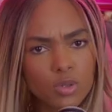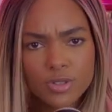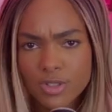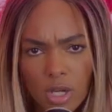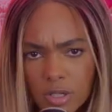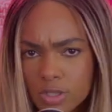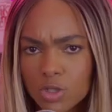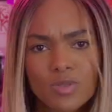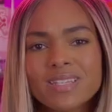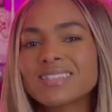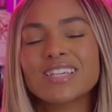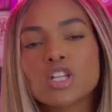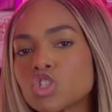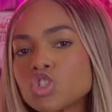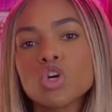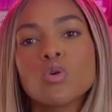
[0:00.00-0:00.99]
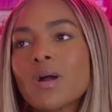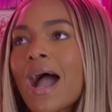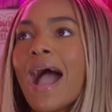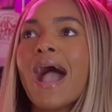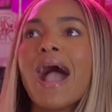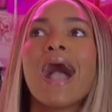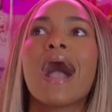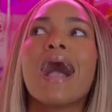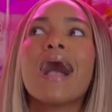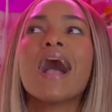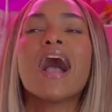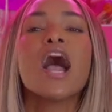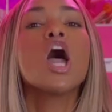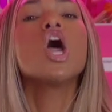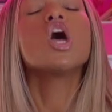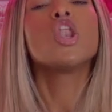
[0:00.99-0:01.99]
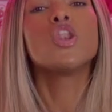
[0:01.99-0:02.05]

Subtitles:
Who are you talking to? That's not a joke. Ha ha!